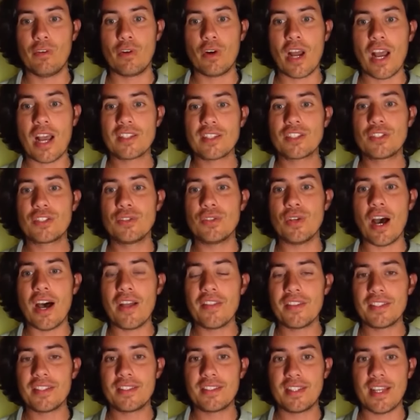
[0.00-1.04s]
For us to
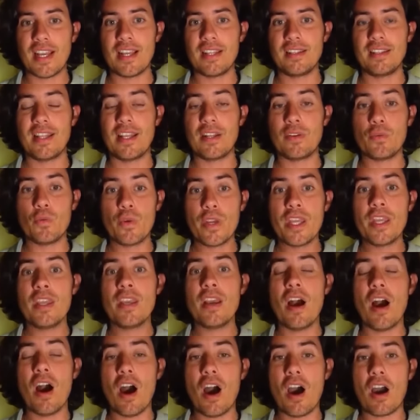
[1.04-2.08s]
understand that
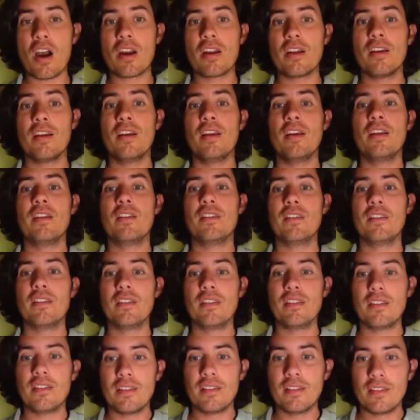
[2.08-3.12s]
we are
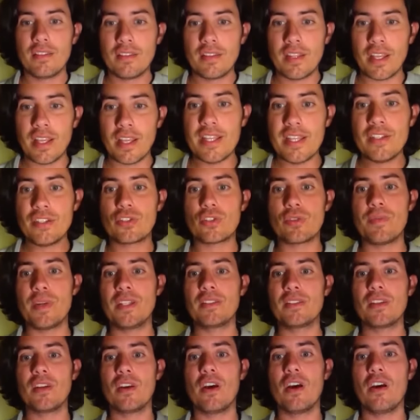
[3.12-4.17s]
the
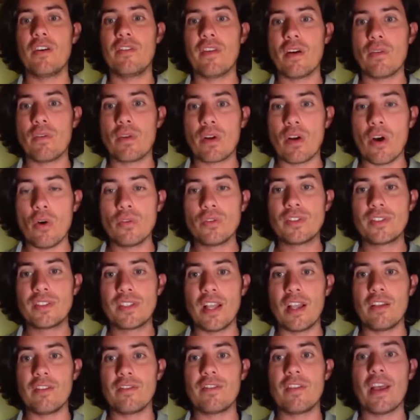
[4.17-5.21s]
instrument of our
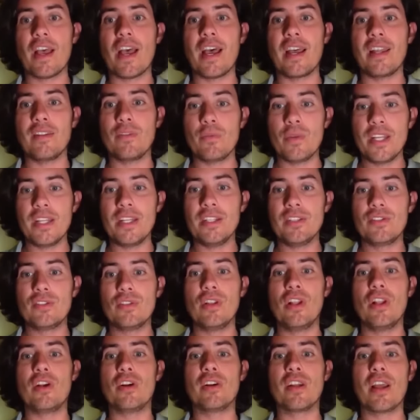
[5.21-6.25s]
own self and we
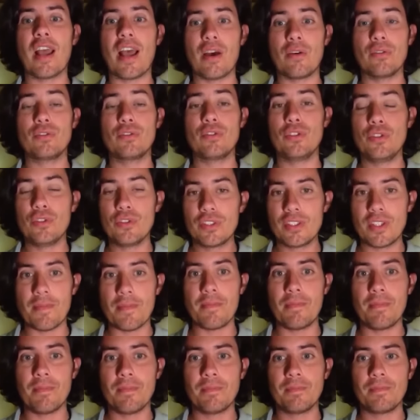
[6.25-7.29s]
need to learn how to use
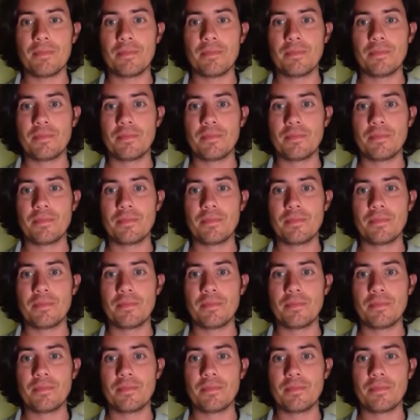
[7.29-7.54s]
them.